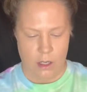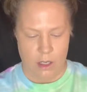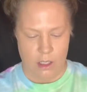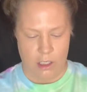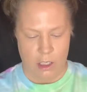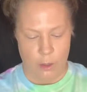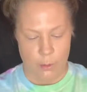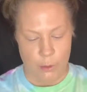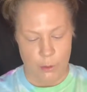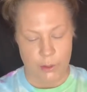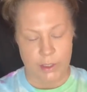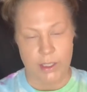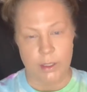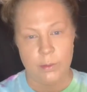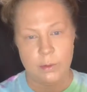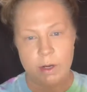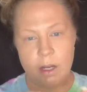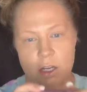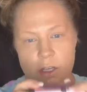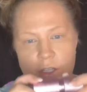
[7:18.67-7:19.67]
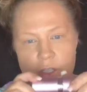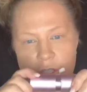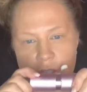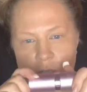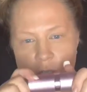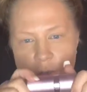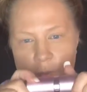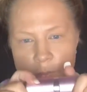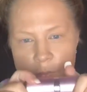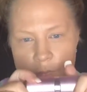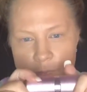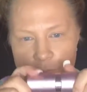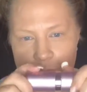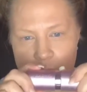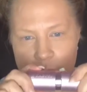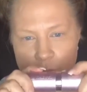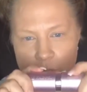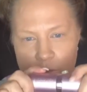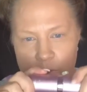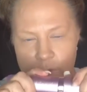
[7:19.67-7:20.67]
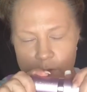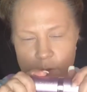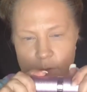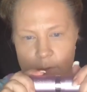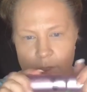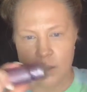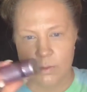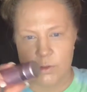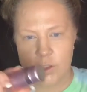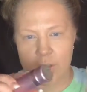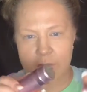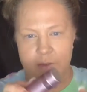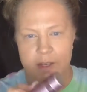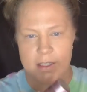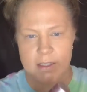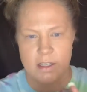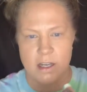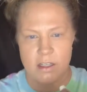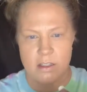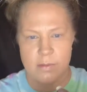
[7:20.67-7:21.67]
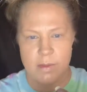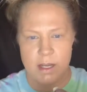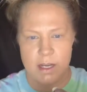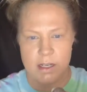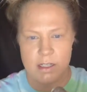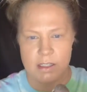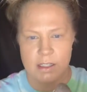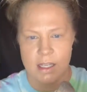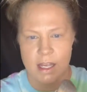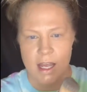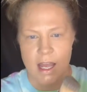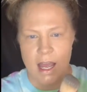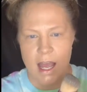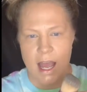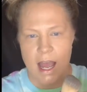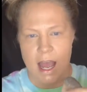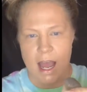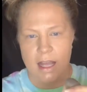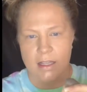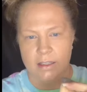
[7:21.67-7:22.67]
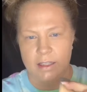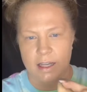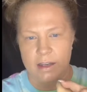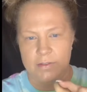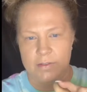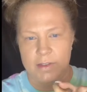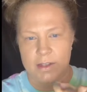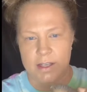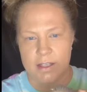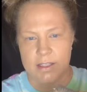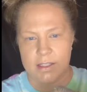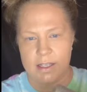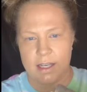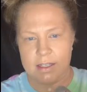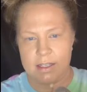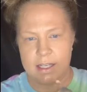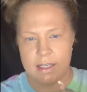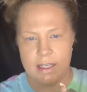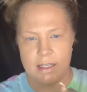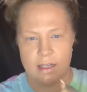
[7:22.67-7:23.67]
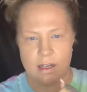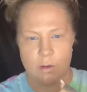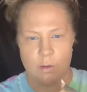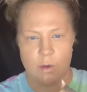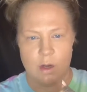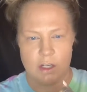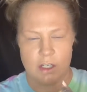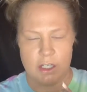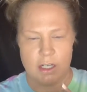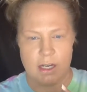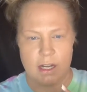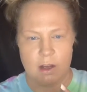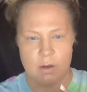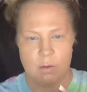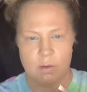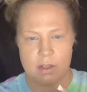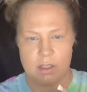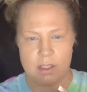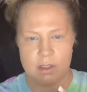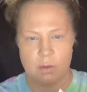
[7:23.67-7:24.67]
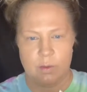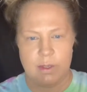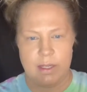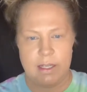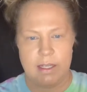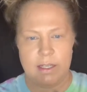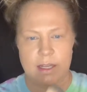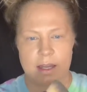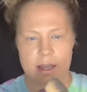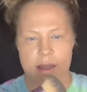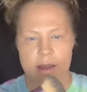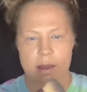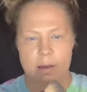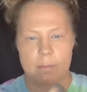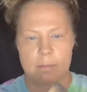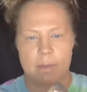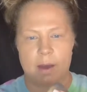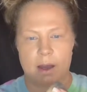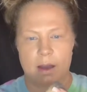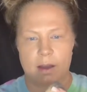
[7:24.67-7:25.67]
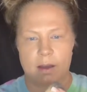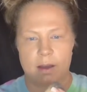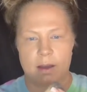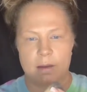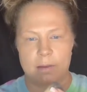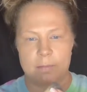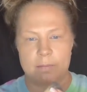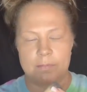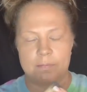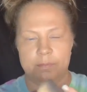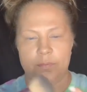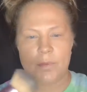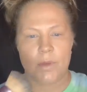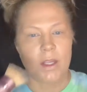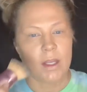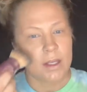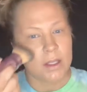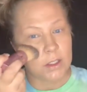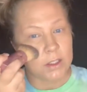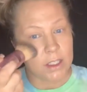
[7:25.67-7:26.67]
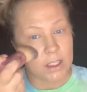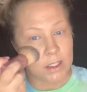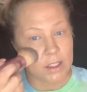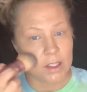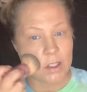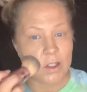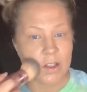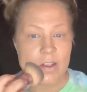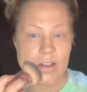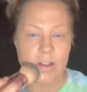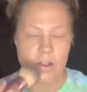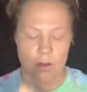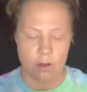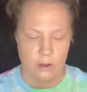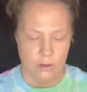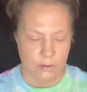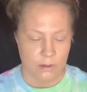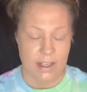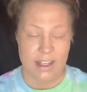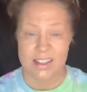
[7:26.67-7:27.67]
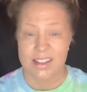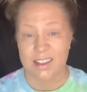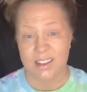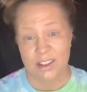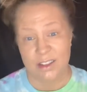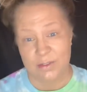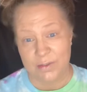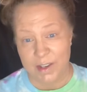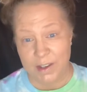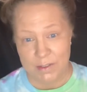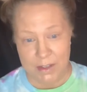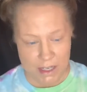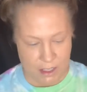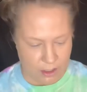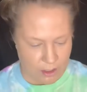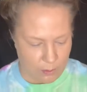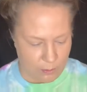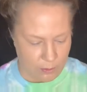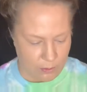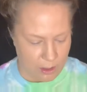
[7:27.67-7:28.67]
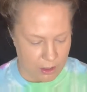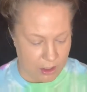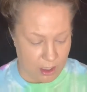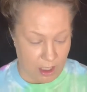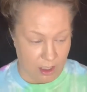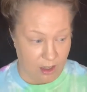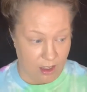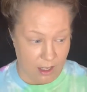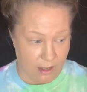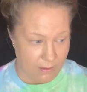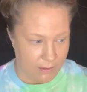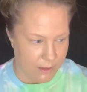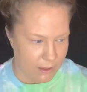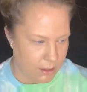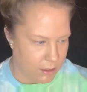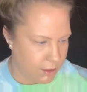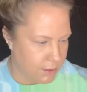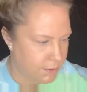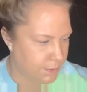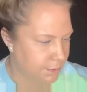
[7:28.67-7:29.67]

Kabuki brush from Too Faced Cosmetics. I love this. I take it and I wash it out once a week, but it's just a good little, it's a good foundation brush. I love it.